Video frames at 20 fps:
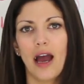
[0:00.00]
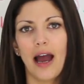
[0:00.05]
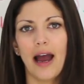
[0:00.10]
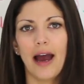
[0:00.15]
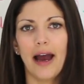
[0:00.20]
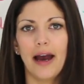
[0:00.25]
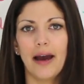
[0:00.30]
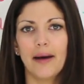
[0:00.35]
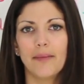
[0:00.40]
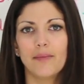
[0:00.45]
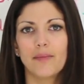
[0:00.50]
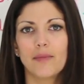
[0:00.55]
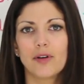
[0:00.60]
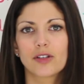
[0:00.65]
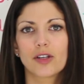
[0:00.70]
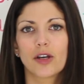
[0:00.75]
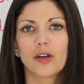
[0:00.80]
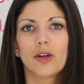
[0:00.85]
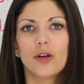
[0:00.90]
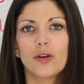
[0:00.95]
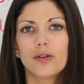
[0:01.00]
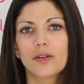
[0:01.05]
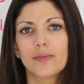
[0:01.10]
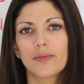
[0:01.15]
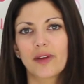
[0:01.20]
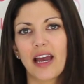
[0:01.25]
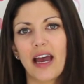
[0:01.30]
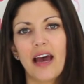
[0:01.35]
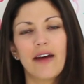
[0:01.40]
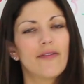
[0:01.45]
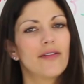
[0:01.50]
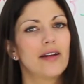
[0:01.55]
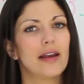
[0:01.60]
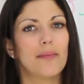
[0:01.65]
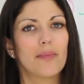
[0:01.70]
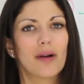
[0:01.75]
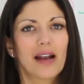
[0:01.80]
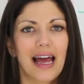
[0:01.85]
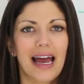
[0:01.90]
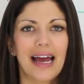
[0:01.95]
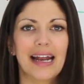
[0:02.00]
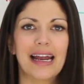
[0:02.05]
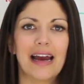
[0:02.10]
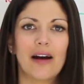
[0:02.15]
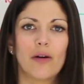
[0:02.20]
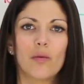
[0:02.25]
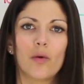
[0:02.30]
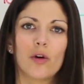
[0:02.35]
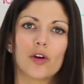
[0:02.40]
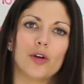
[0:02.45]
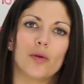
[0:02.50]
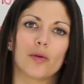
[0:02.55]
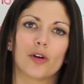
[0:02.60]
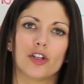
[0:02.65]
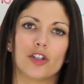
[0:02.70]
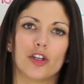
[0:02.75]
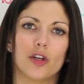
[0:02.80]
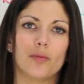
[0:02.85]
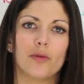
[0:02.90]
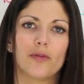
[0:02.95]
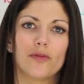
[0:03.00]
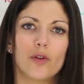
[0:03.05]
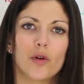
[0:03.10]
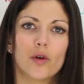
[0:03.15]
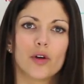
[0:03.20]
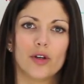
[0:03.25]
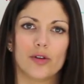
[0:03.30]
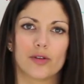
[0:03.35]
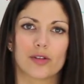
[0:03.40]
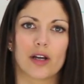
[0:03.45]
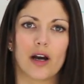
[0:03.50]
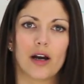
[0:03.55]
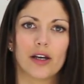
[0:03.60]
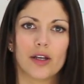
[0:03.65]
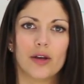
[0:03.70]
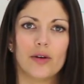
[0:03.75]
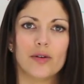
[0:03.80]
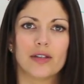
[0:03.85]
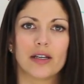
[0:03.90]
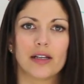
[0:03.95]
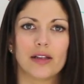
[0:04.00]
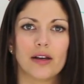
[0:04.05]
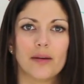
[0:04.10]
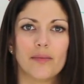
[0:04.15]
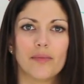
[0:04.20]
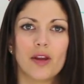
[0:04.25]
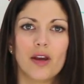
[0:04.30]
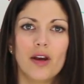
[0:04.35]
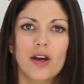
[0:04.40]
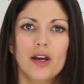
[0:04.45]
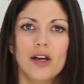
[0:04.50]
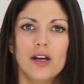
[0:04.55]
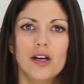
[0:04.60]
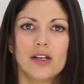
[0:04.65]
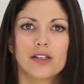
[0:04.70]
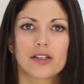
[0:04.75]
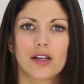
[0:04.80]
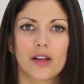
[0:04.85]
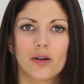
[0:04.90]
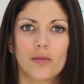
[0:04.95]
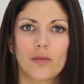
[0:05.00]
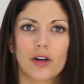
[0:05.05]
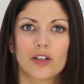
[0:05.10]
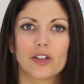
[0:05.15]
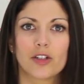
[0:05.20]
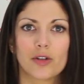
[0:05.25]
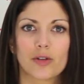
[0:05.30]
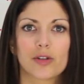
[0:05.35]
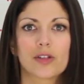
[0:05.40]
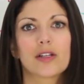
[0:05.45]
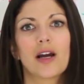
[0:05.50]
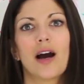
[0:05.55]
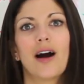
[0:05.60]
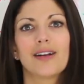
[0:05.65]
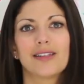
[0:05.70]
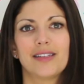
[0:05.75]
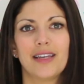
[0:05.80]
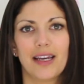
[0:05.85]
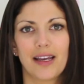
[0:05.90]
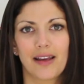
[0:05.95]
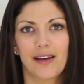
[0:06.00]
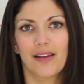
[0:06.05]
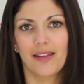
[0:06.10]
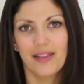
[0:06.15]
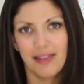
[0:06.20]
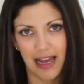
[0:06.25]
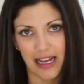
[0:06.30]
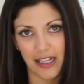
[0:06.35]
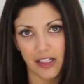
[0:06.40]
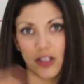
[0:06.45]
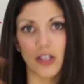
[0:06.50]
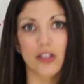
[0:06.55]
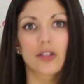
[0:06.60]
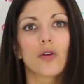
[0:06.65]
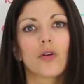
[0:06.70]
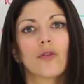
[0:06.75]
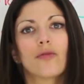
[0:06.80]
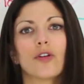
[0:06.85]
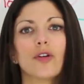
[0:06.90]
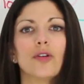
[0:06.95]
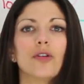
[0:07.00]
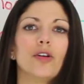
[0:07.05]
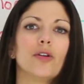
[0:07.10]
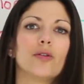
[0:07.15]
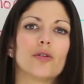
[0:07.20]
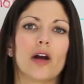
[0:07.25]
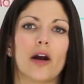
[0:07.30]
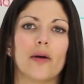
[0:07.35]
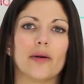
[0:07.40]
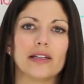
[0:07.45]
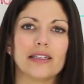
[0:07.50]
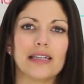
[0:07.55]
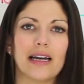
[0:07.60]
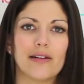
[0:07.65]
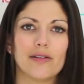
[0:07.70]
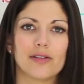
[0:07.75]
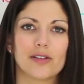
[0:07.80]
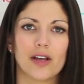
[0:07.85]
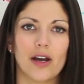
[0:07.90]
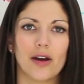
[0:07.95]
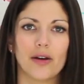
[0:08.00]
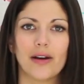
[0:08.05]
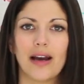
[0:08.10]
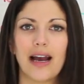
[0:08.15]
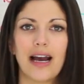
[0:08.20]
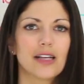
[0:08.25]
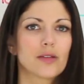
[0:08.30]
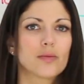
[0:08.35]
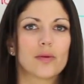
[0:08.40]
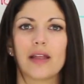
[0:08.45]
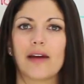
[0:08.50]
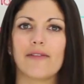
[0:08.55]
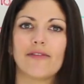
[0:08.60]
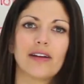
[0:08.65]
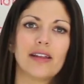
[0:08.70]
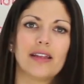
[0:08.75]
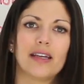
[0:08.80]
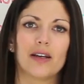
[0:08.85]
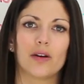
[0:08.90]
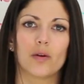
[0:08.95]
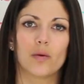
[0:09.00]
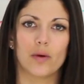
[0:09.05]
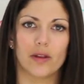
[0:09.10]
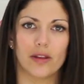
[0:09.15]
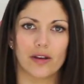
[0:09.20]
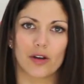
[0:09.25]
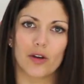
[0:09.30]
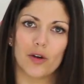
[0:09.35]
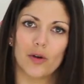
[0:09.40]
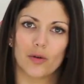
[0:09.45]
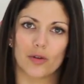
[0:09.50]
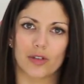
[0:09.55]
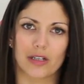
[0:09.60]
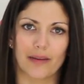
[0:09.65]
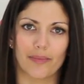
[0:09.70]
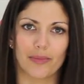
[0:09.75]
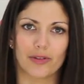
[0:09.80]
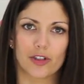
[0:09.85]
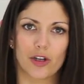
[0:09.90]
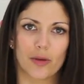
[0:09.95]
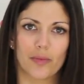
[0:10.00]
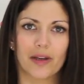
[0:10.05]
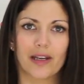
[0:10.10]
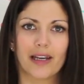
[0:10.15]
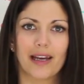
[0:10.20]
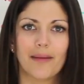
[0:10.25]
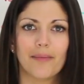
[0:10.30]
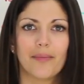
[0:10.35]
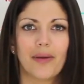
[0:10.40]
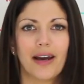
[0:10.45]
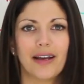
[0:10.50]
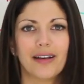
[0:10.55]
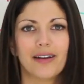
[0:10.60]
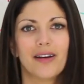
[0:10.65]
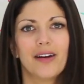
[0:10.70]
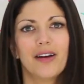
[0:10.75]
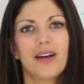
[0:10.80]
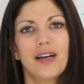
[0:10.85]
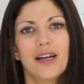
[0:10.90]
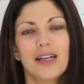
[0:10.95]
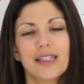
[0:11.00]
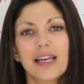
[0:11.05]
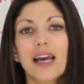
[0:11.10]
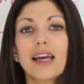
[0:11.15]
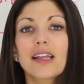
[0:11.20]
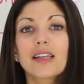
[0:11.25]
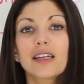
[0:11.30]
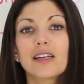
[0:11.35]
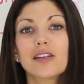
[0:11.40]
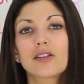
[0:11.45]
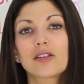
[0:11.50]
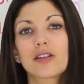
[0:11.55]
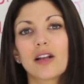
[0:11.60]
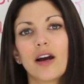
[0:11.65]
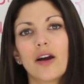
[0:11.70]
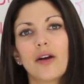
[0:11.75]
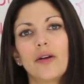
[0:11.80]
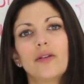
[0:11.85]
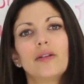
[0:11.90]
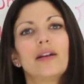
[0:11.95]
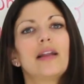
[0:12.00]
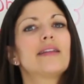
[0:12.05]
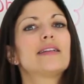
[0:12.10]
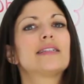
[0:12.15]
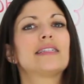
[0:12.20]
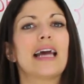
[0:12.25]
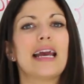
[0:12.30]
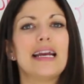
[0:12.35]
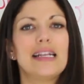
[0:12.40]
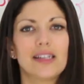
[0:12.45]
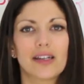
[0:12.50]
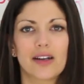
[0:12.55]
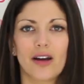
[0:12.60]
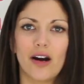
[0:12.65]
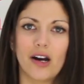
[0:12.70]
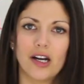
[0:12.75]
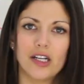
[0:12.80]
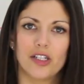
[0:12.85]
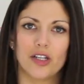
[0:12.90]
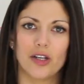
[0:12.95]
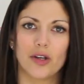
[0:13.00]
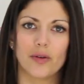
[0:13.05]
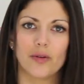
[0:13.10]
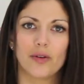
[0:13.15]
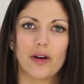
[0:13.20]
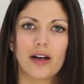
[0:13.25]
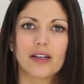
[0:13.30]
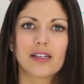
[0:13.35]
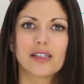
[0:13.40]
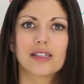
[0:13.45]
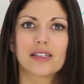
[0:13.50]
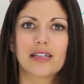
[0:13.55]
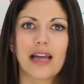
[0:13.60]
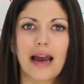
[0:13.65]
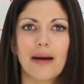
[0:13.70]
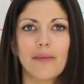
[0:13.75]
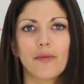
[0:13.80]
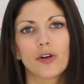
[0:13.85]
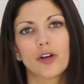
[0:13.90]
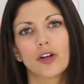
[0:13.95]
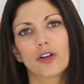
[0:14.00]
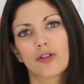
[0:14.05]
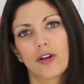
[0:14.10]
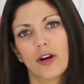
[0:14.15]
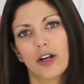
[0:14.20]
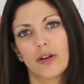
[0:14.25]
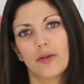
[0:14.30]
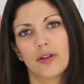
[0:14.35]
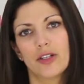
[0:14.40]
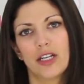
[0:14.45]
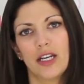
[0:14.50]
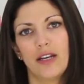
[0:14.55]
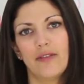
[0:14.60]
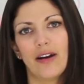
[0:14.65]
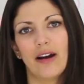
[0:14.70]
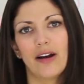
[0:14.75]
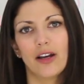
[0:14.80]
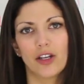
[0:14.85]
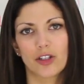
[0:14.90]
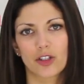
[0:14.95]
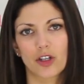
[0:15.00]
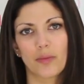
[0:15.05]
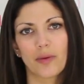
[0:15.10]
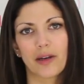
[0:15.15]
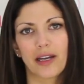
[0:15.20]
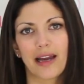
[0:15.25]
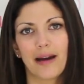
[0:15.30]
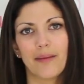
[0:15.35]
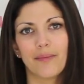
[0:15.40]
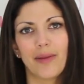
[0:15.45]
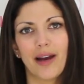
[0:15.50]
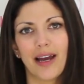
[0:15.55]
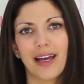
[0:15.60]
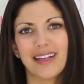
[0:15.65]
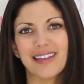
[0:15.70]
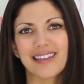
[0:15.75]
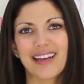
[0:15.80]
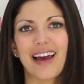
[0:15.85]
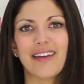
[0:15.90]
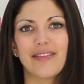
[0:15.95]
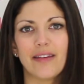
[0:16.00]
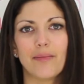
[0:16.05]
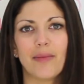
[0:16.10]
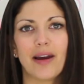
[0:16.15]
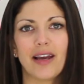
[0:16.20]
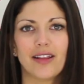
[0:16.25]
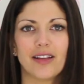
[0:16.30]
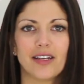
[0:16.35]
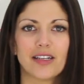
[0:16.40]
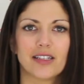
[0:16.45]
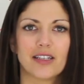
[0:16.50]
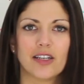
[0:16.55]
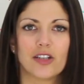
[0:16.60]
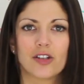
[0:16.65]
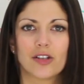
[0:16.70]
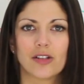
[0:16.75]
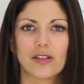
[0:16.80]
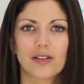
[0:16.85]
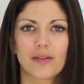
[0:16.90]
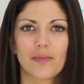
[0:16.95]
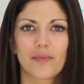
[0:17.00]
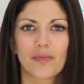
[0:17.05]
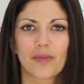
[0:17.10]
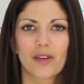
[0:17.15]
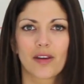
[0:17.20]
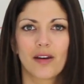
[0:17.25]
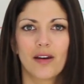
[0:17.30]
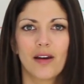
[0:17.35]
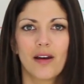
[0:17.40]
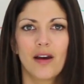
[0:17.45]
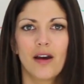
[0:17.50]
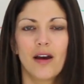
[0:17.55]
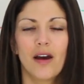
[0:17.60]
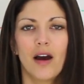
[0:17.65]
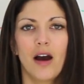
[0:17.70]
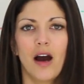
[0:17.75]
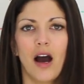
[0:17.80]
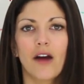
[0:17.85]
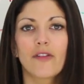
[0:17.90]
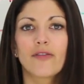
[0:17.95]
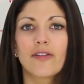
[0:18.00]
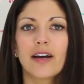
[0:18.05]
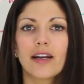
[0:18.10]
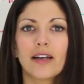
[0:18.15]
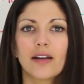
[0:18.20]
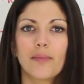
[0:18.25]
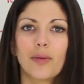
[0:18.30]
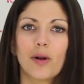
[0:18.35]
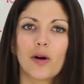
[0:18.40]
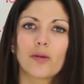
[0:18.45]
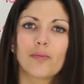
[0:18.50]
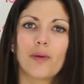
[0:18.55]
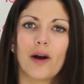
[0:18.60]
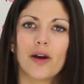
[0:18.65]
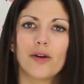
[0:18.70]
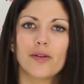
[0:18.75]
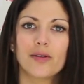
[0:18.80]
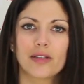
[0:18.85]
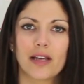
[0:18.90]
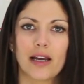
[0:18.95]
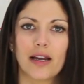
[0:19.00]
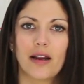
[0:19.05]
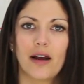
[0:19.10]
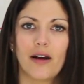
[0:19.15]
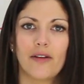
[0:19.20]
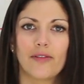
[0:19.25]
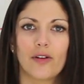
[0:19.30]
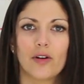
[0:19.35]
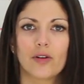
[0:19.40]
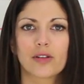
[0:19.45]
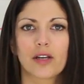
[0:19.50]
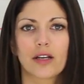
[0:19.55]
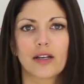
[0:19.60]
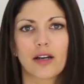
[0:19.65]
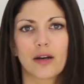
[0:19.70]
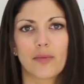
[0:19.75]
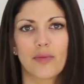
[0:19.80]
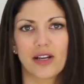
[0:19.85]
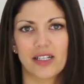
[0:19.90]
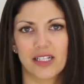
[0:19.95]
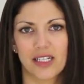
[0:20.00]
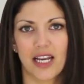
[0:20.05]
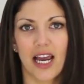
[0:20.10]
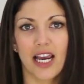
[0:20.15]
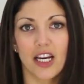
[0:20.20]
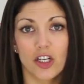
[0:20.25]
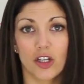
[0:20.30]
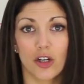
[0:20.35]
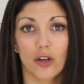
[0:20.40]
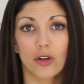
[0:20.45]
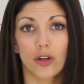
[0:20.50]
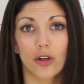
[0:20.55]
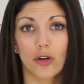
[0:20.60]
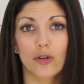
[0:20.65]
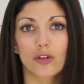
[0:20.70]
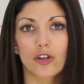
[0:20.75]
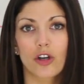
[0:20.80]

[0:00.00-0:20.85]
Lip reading: So use them carefully, plan out what you want to do before you start using them, so that once you're starting, that's the sort of route that you're going down. So as with everything with a Google Shopping campaign, take things slow, let the data guide you, understand what you're trying to achieve out of your shopping campaigns, and then make the decisions. I've written a blog post and I've also done a presentation on Google